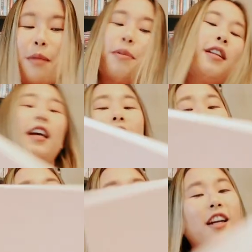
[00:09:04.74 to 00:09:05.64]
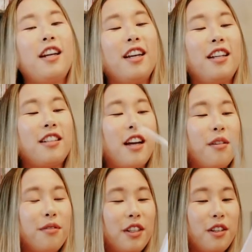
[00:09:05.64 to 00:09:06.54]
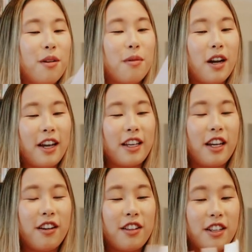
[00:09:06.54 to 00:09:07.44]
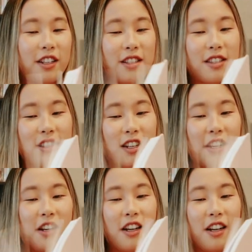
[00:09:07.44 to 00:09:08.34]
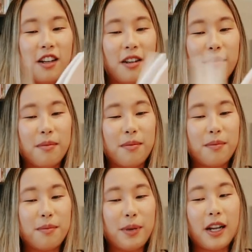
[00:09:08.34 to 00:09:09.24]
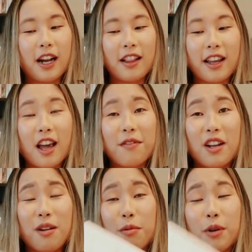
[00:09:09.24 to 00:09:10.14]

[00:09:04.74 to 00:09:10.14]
my planner and I don't really know why I carry this, but I like having it at